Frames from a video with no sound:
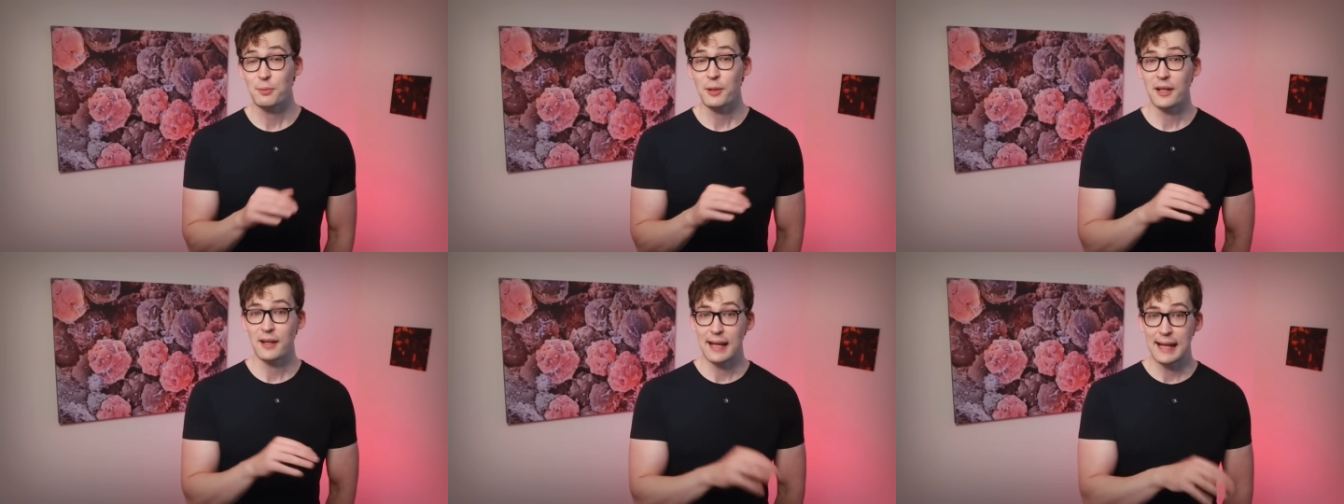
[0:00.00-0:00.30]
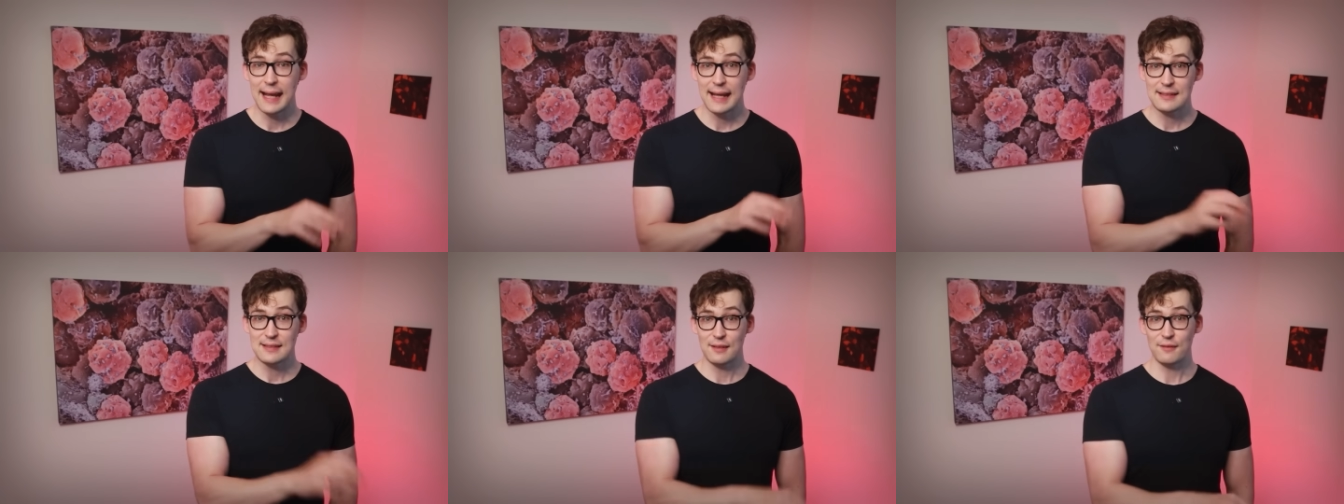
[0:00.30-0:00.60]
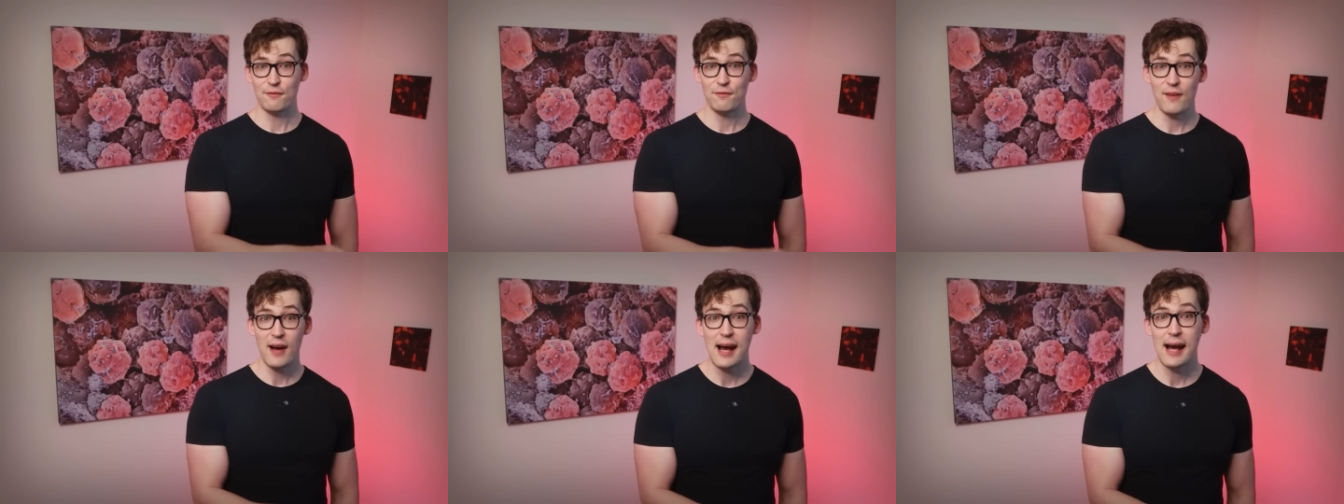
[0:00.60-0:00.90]
where
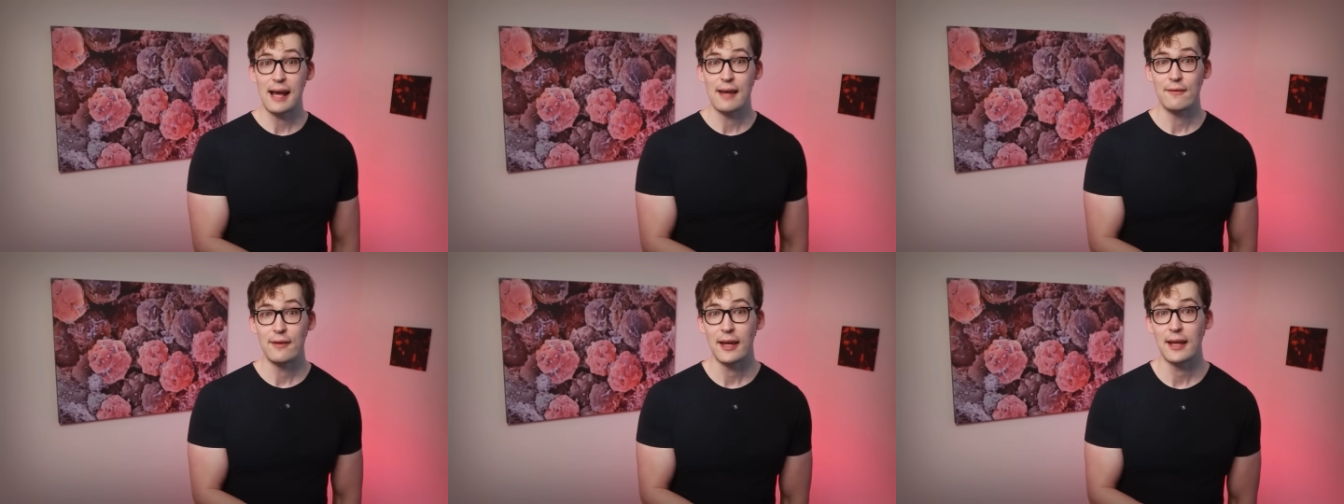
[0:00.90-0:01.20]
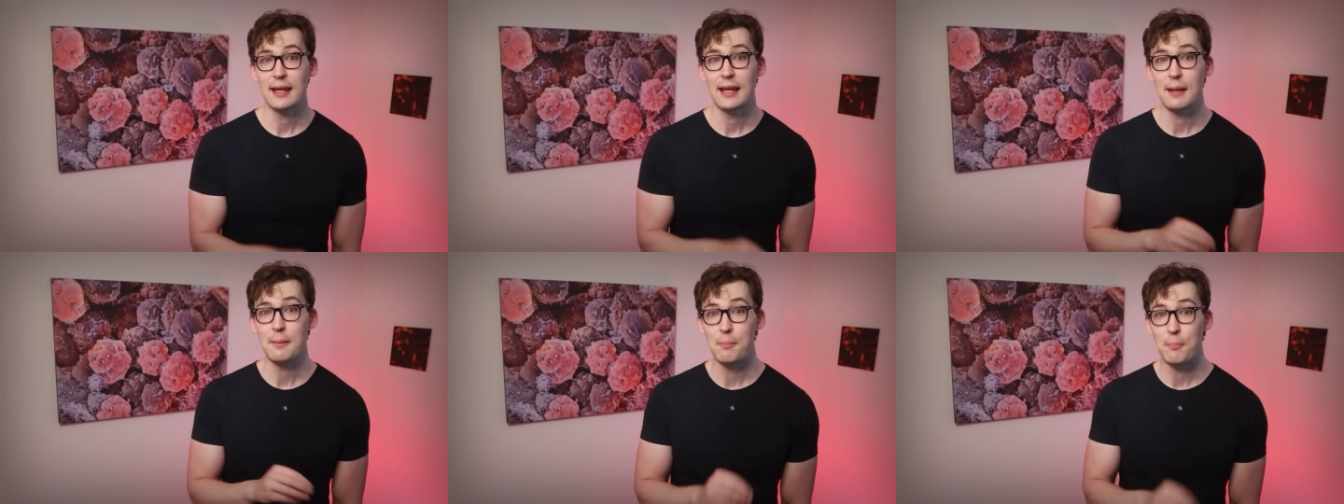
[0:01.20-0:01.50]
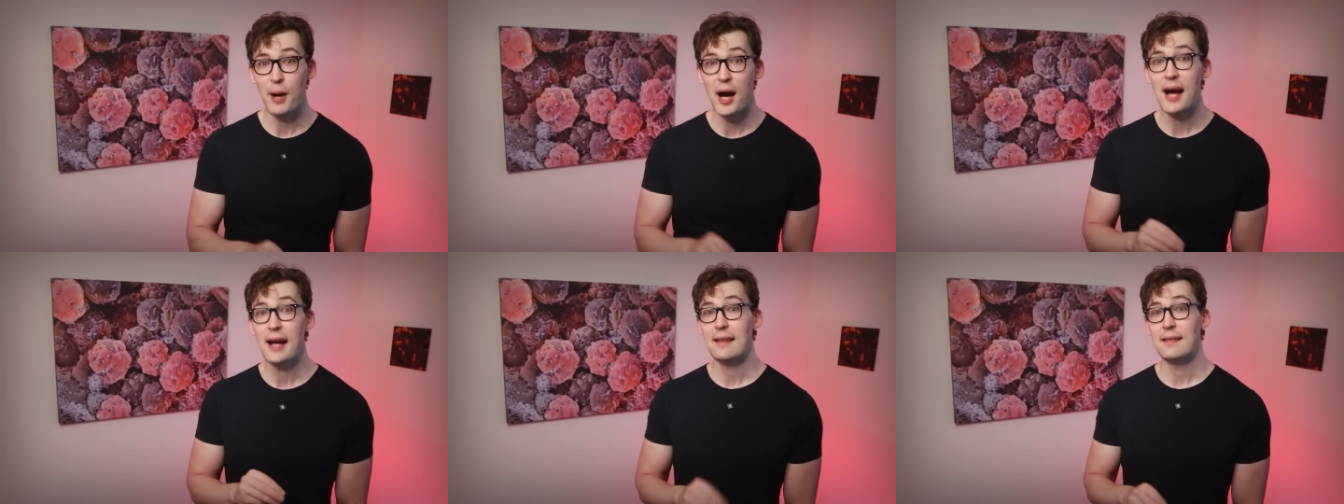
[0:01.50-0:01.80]
annexin 5 can
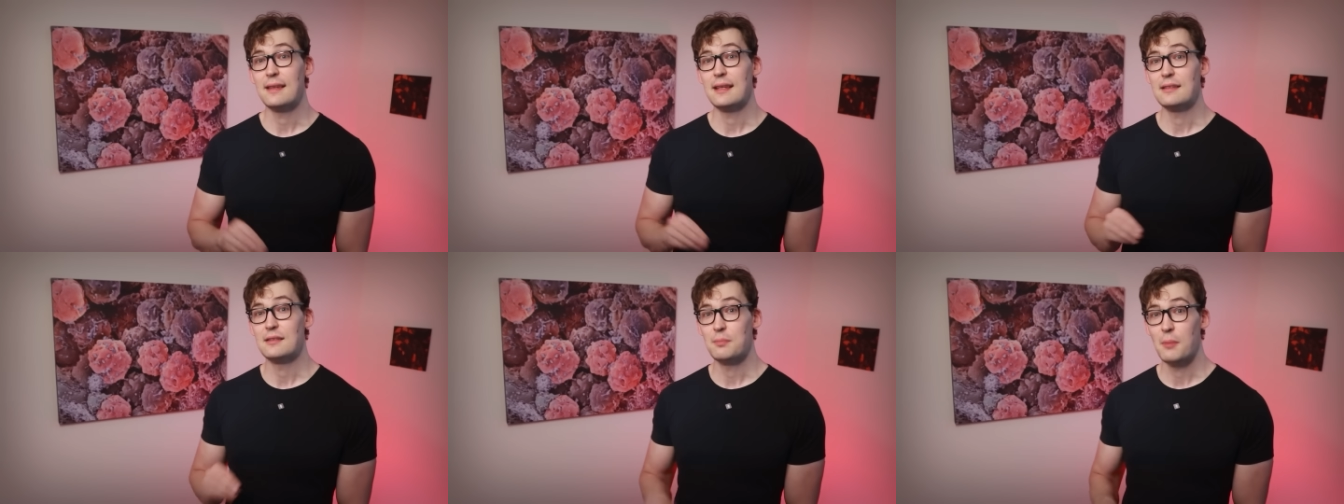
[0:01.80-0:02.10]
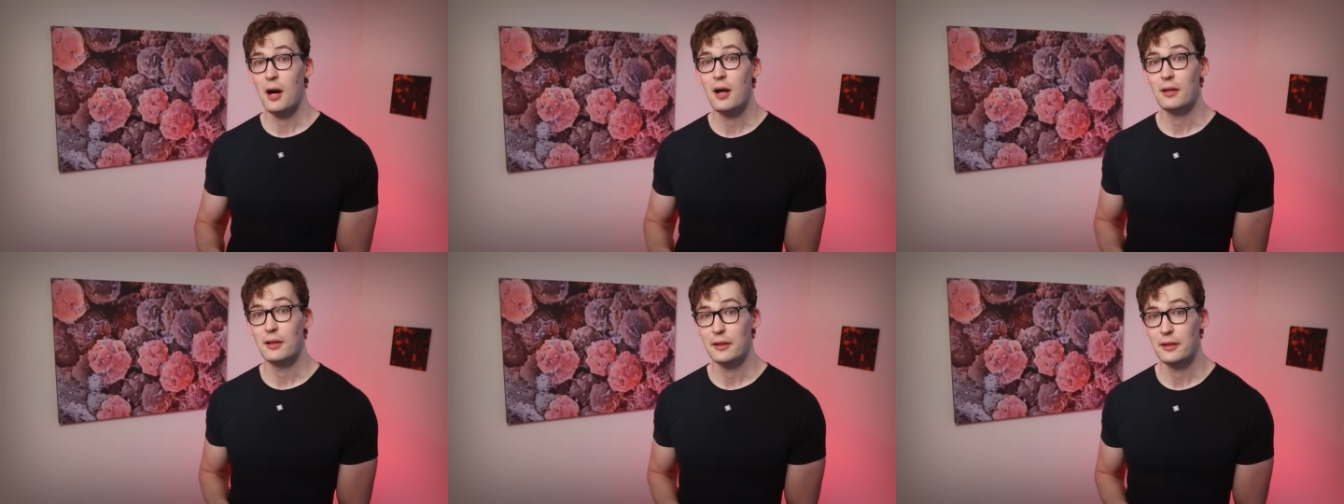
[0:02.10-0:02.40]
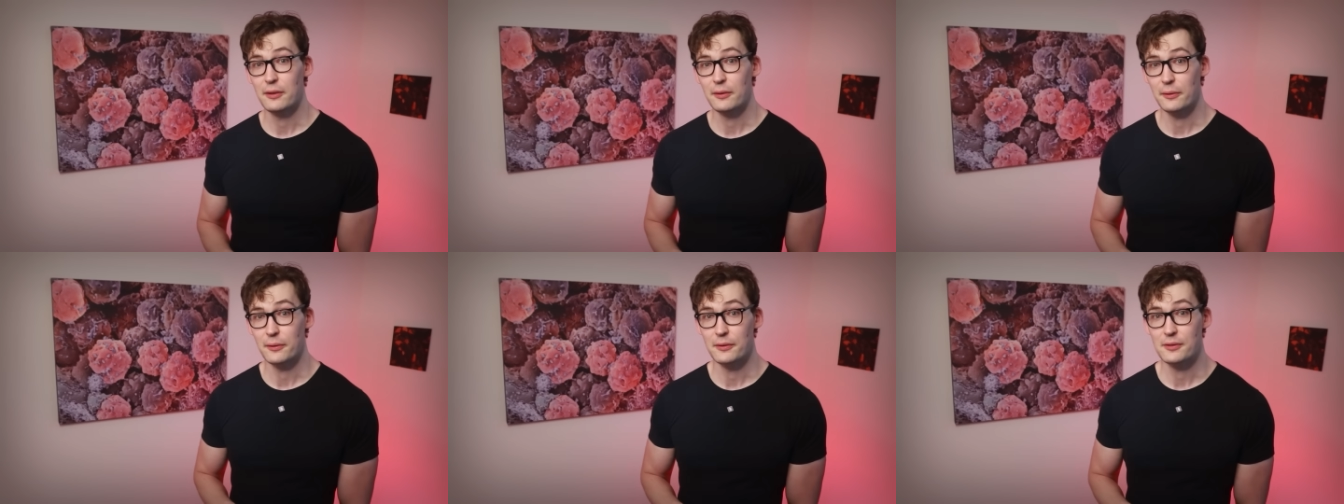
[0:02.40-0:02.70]
bind these
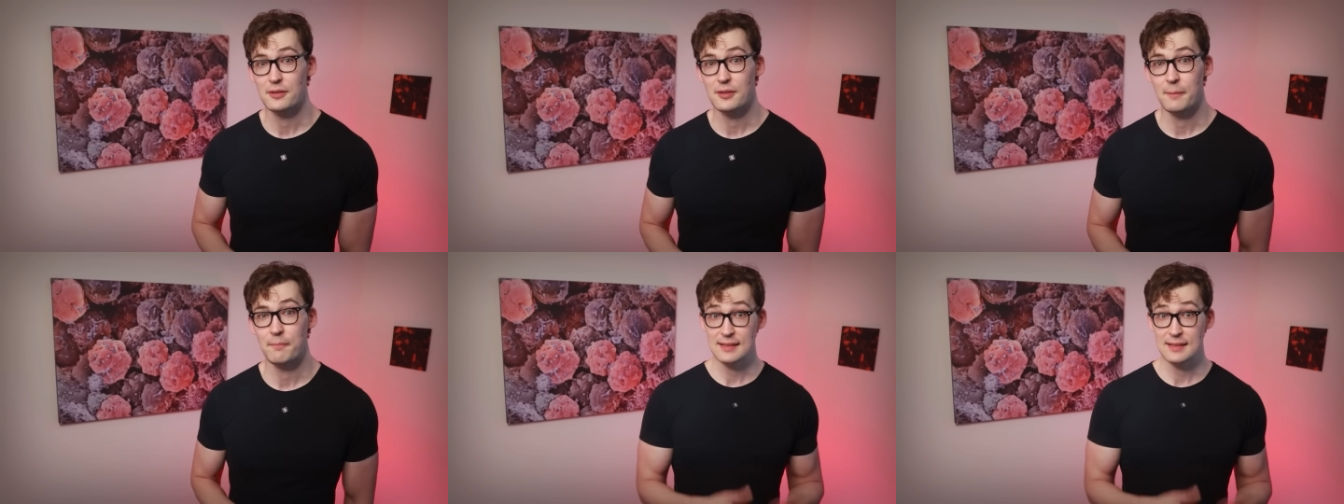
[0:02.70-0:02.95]
molecules.